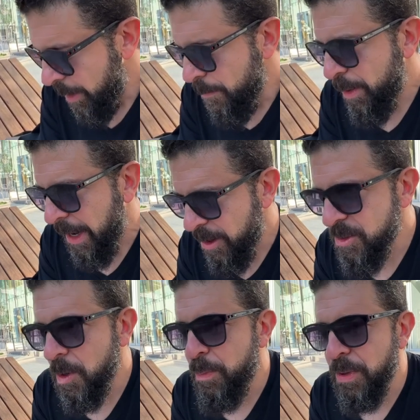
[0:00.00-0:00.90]
But I
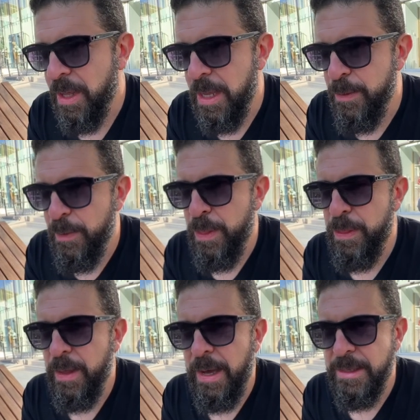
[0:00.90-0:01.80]
also believe
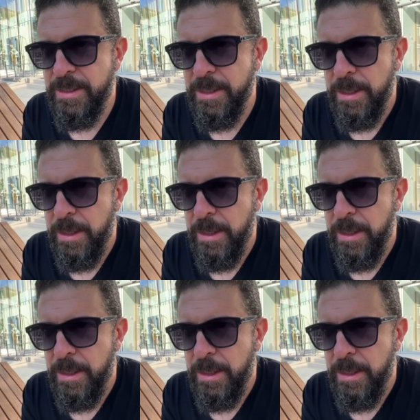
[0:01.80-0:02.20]
that